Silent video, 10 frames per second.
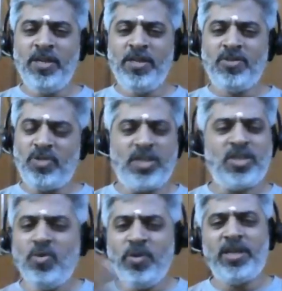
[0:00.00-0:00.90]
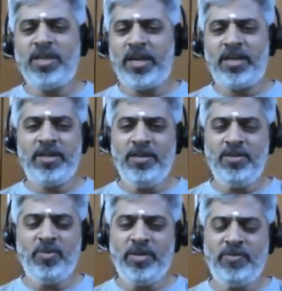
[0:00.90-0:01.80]
So that's how we can correct it. I
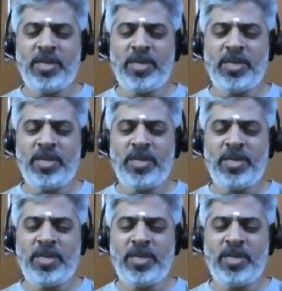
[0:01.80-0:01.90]
mean, we